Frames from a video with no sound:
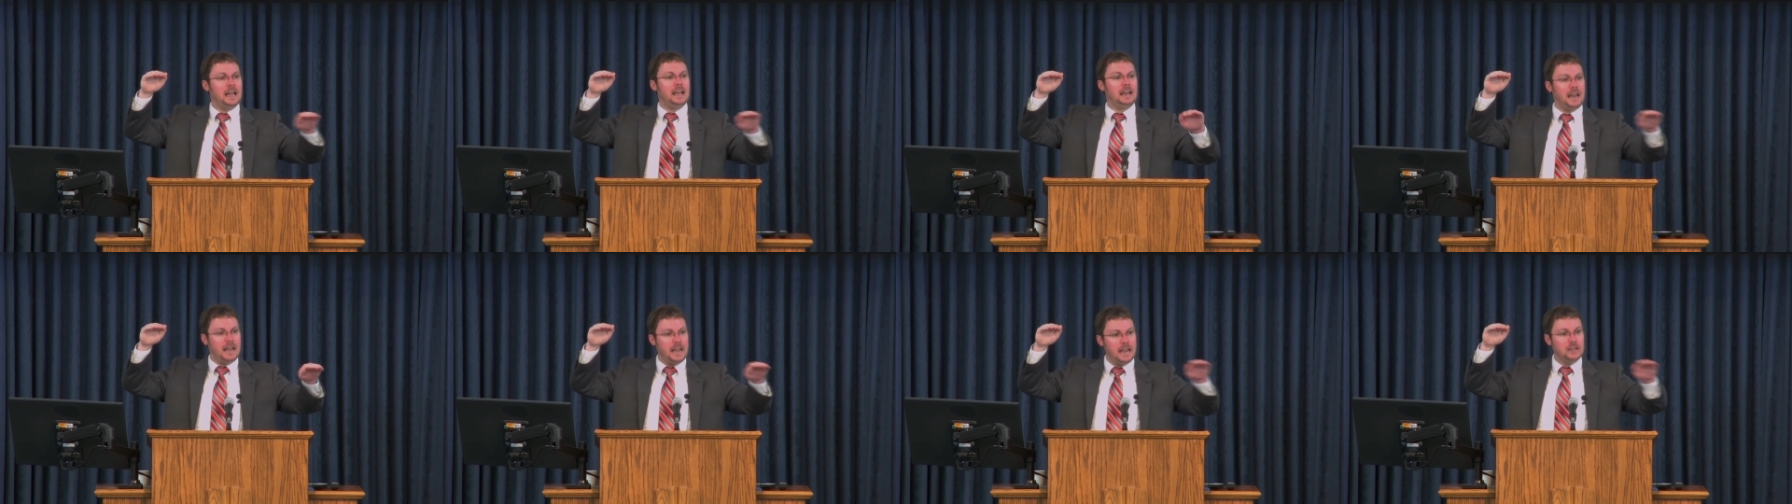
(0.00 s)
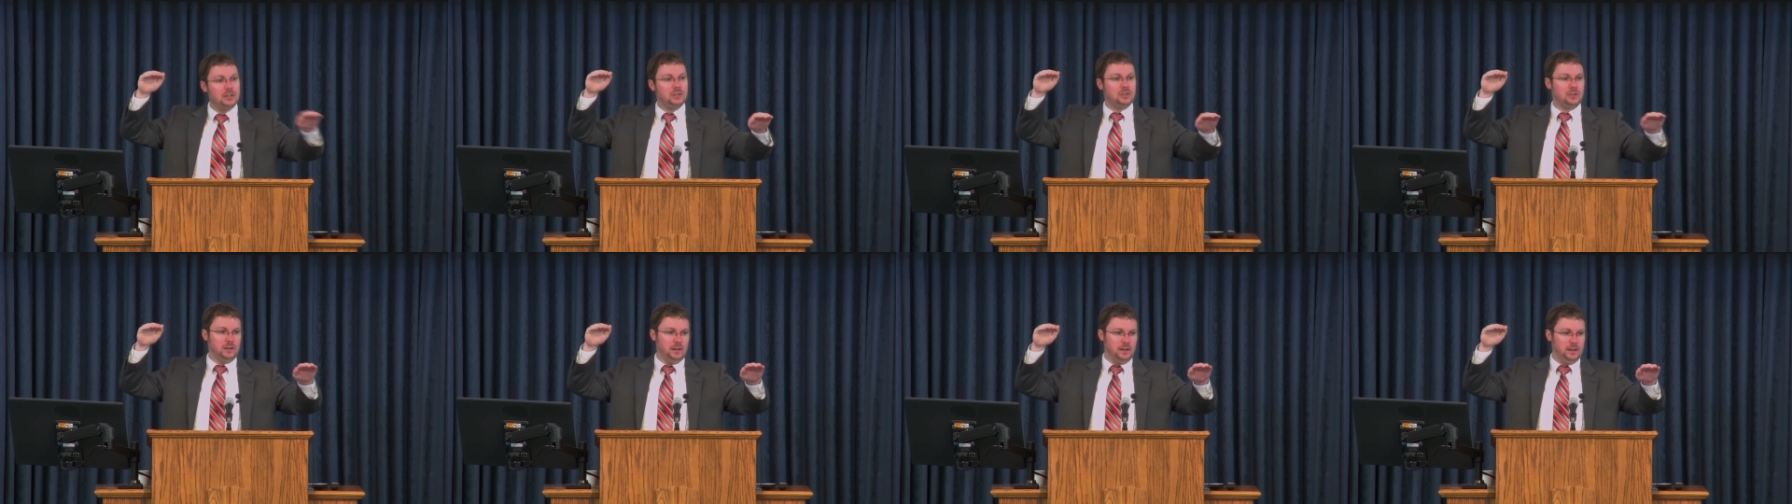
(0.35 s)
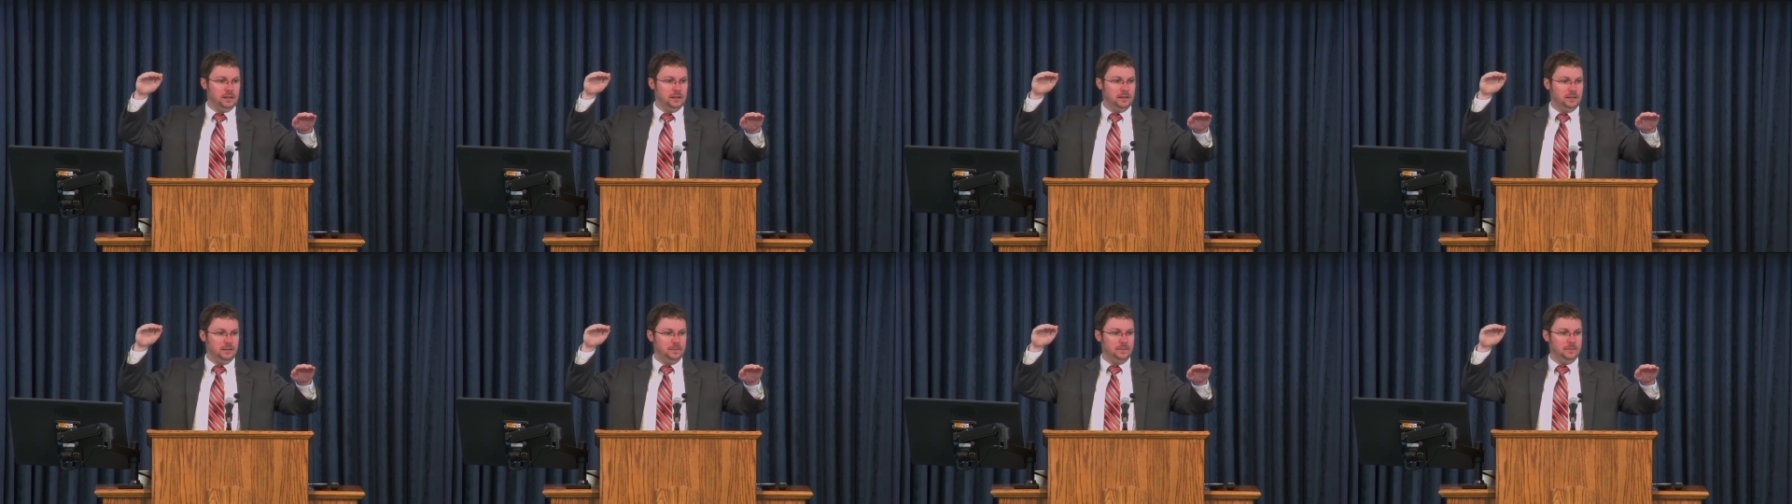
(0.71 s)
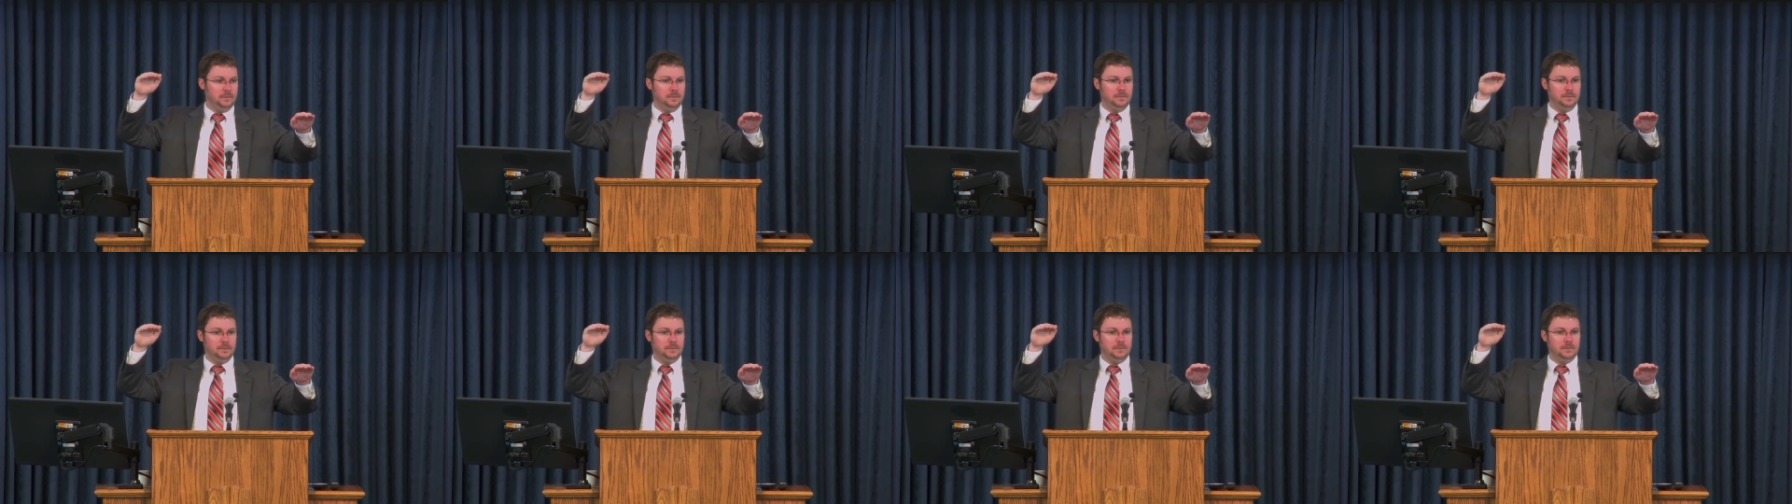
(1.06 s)
hatred
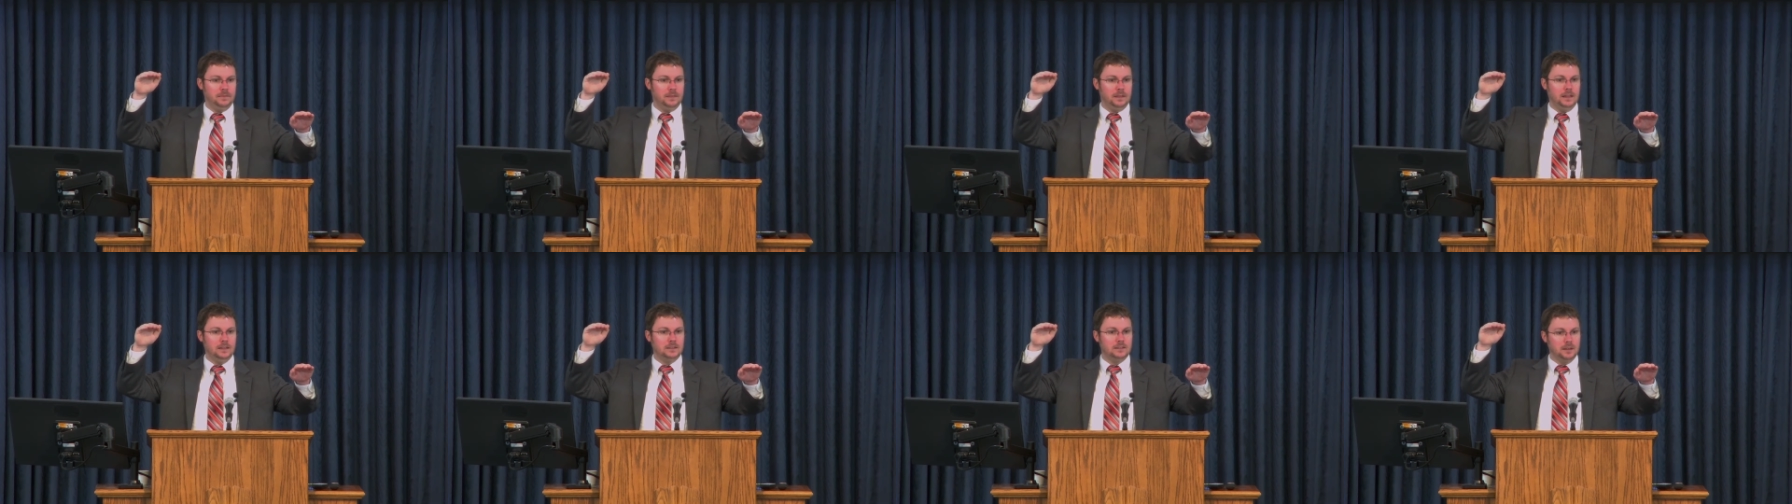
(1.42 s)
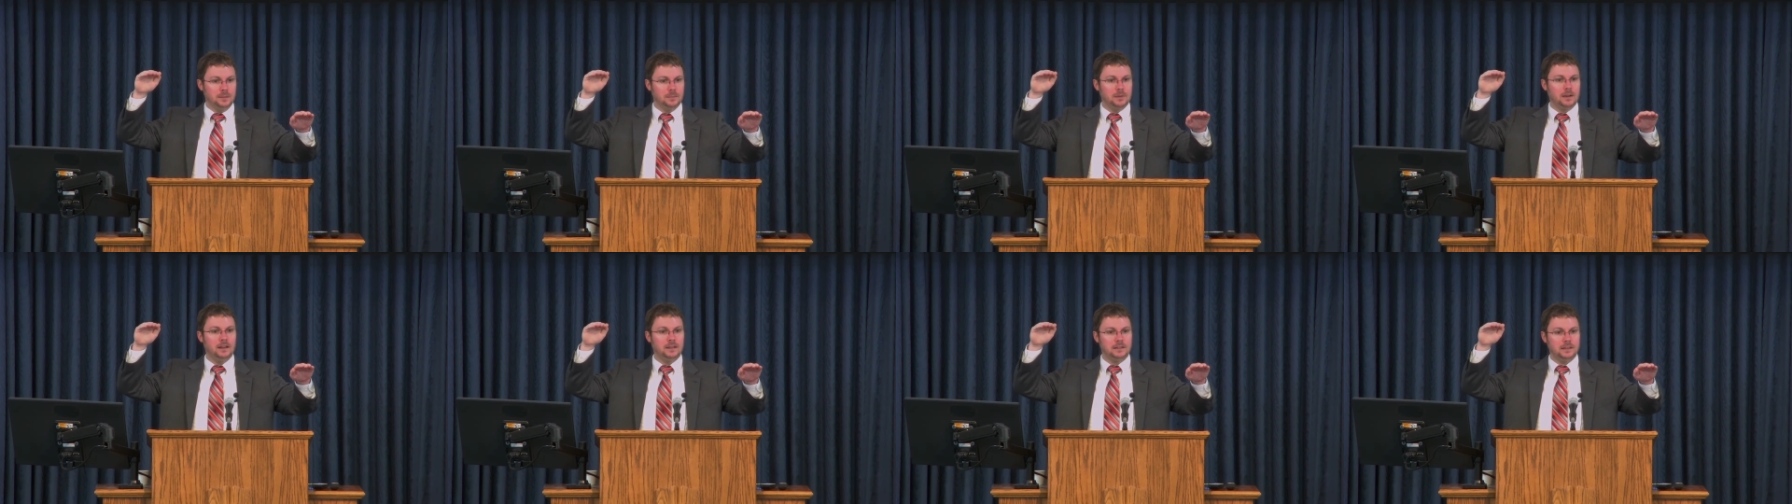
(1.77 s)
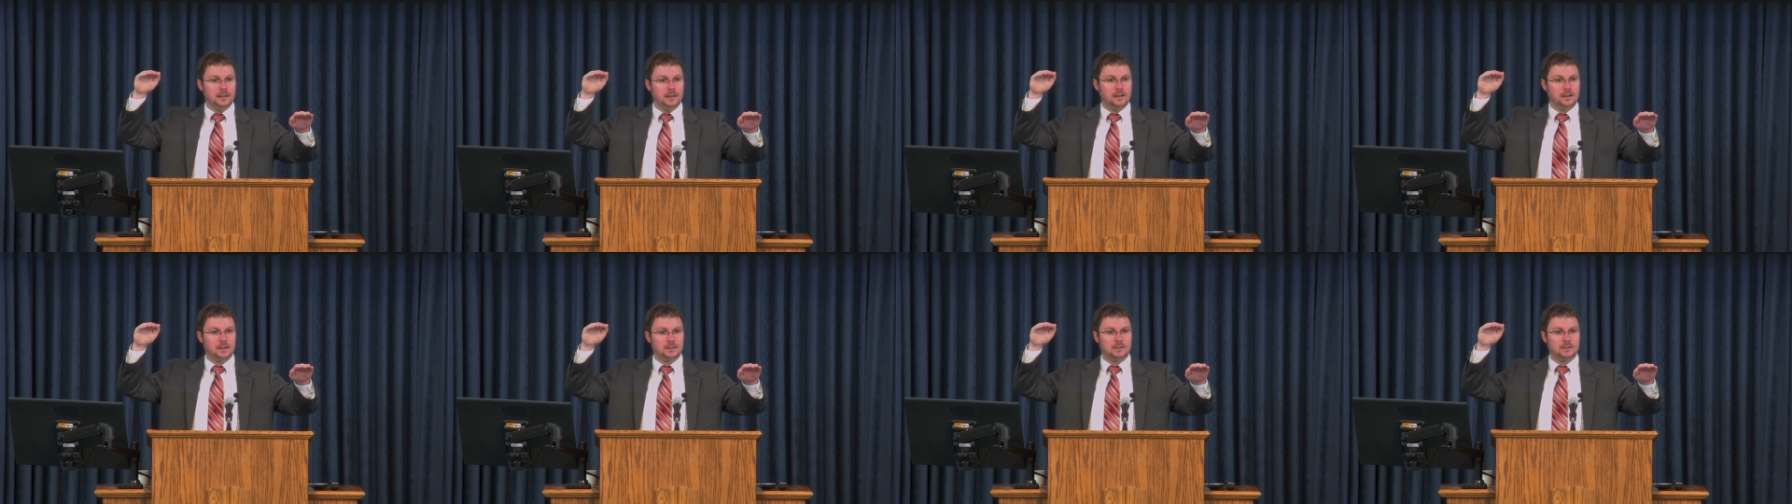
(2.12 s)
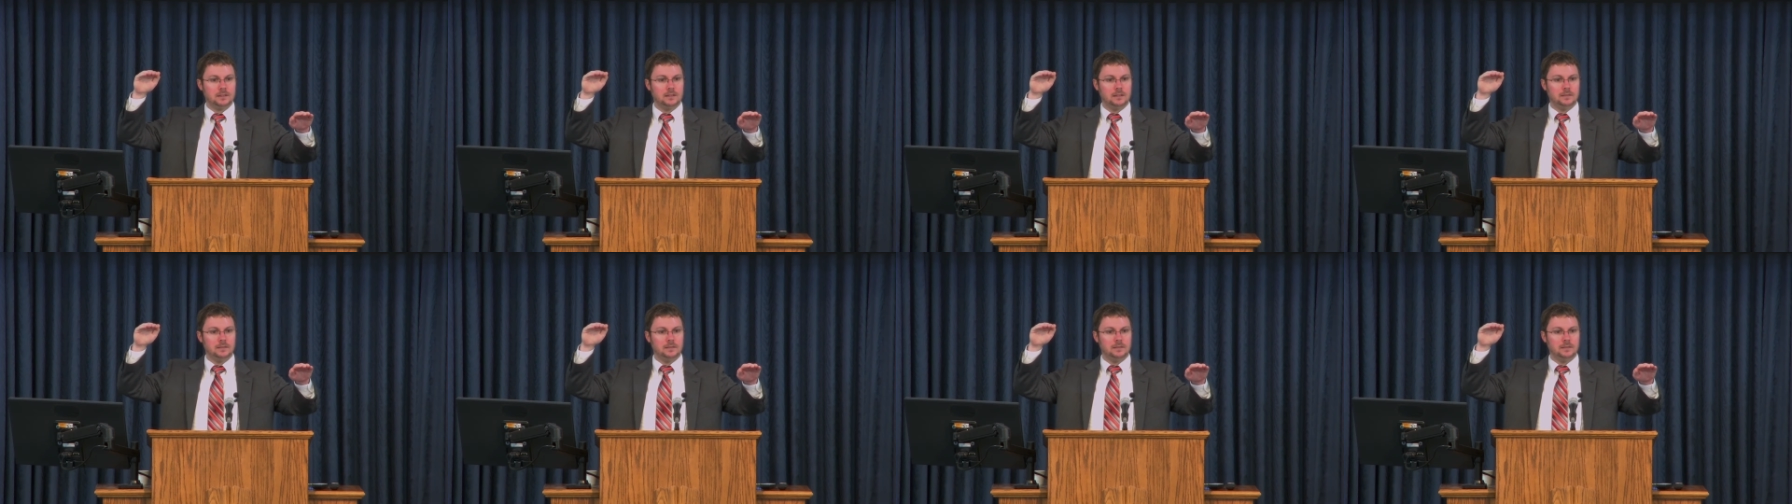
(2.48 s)
in some contexts.